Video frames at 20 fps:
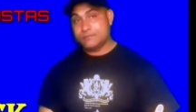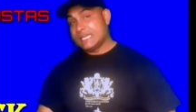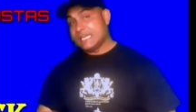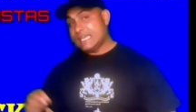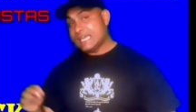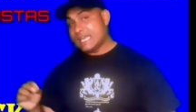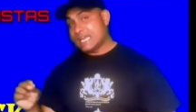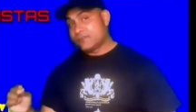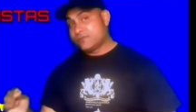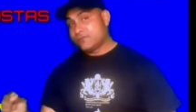
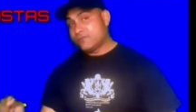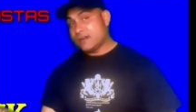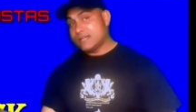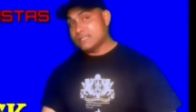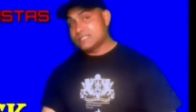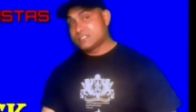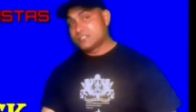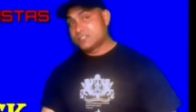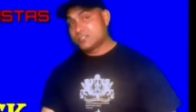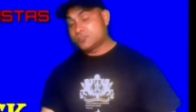He
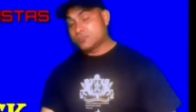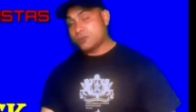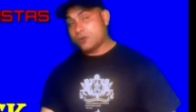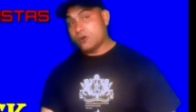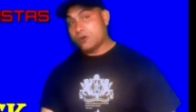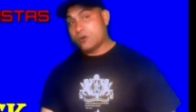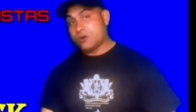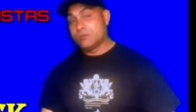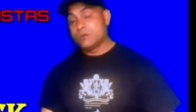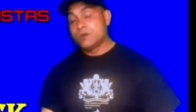advised
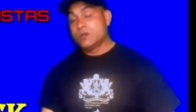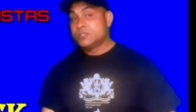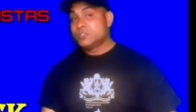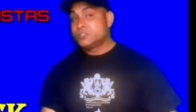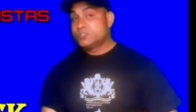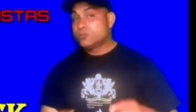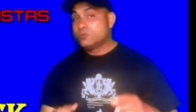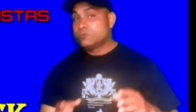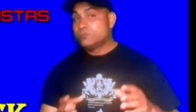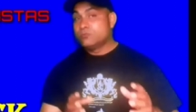Tom
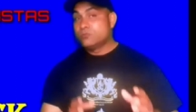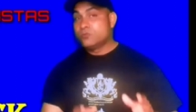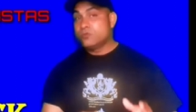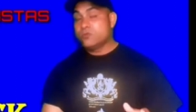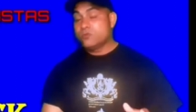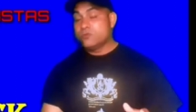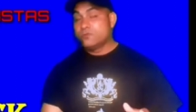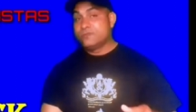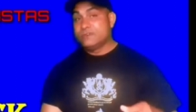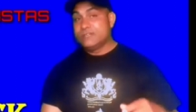to
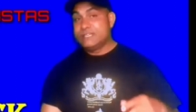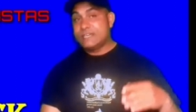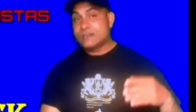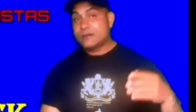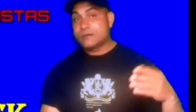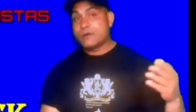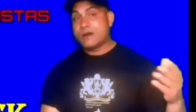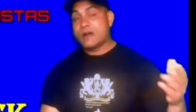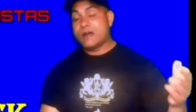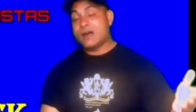move
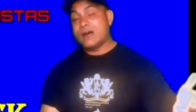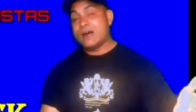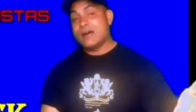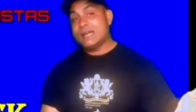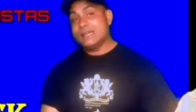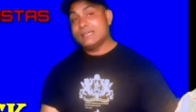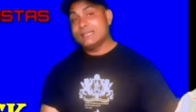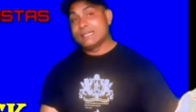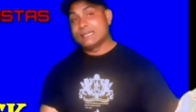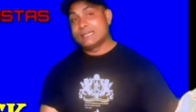nearby
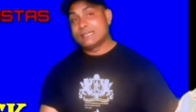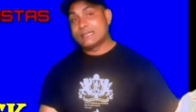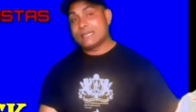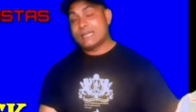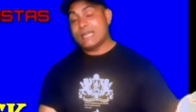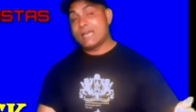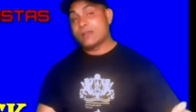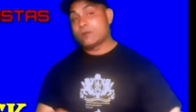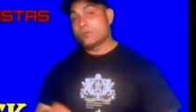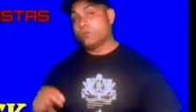island
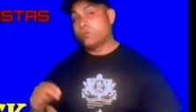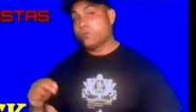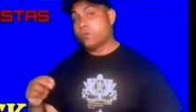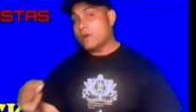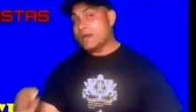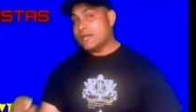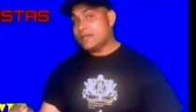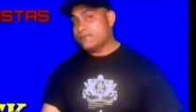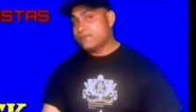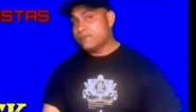and
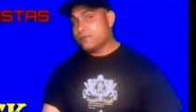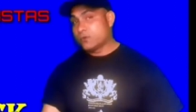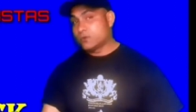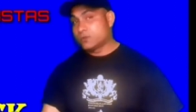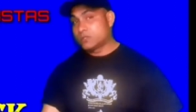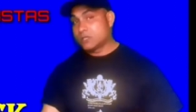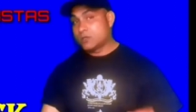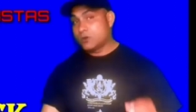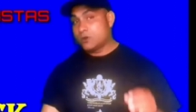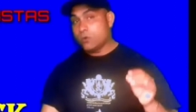wait for
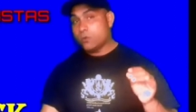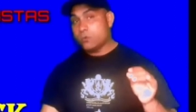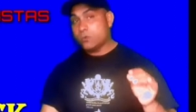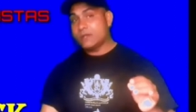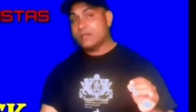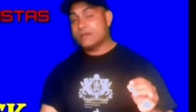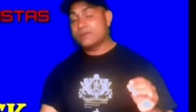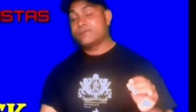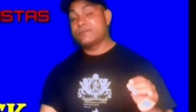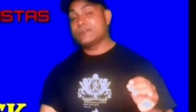the
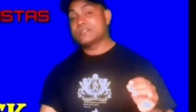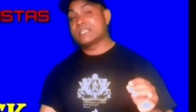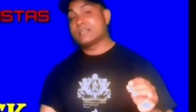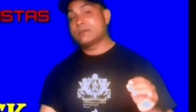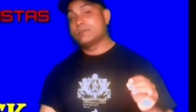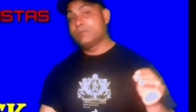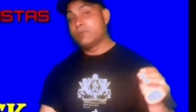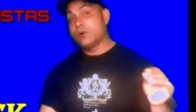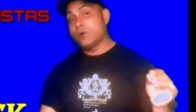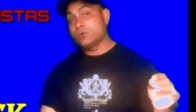Korean
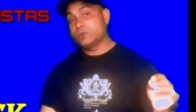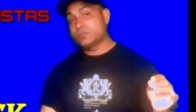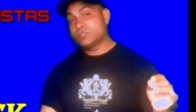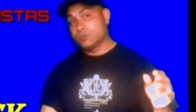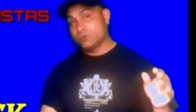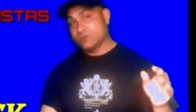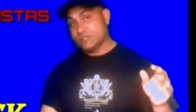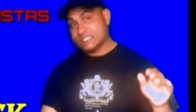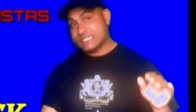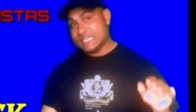fishing boat
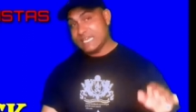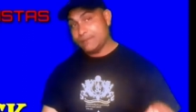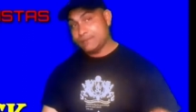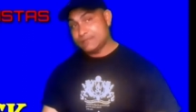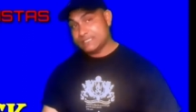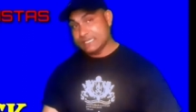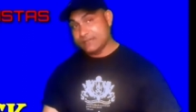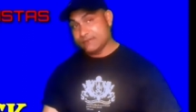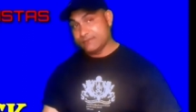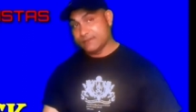to escape
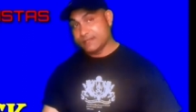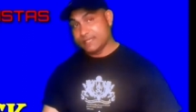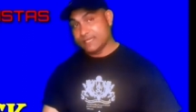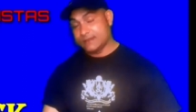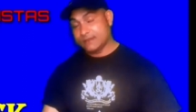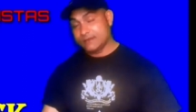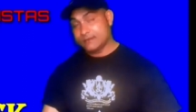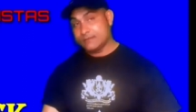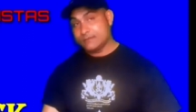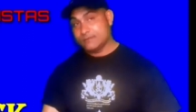safely.
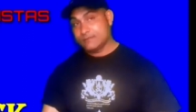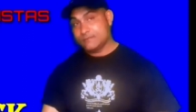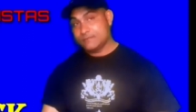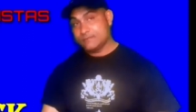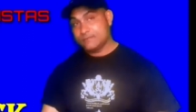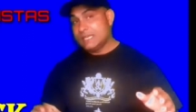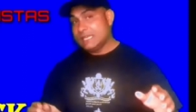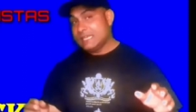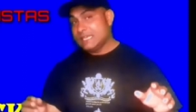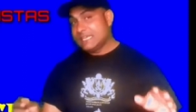
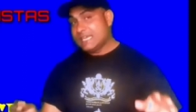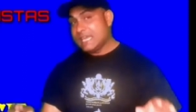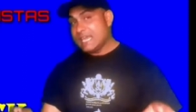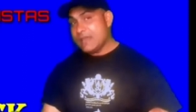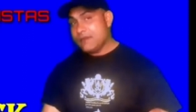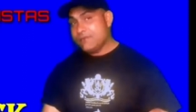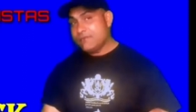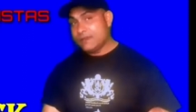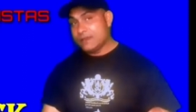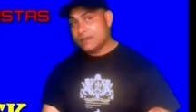He
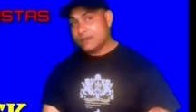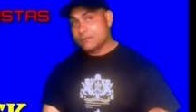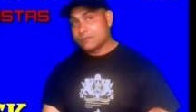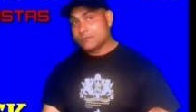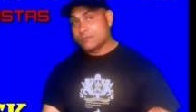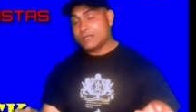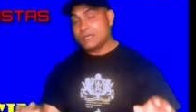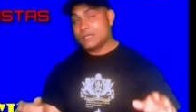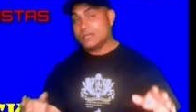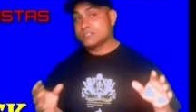gave
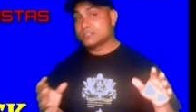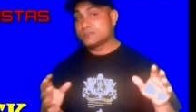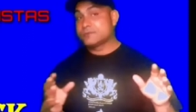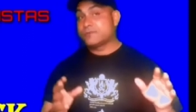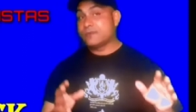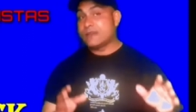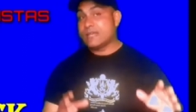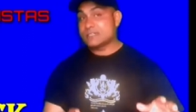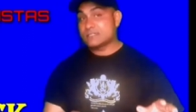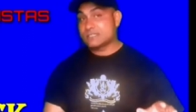him his
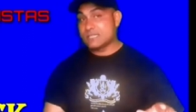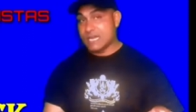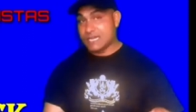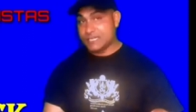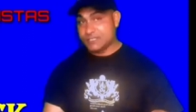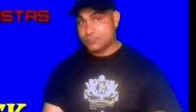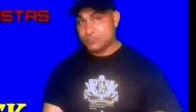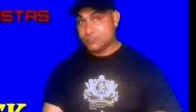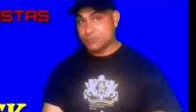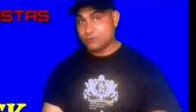
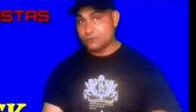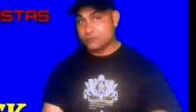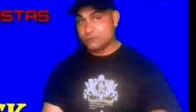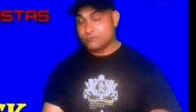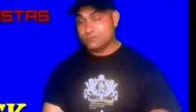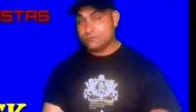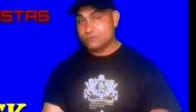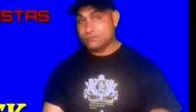flashlight too.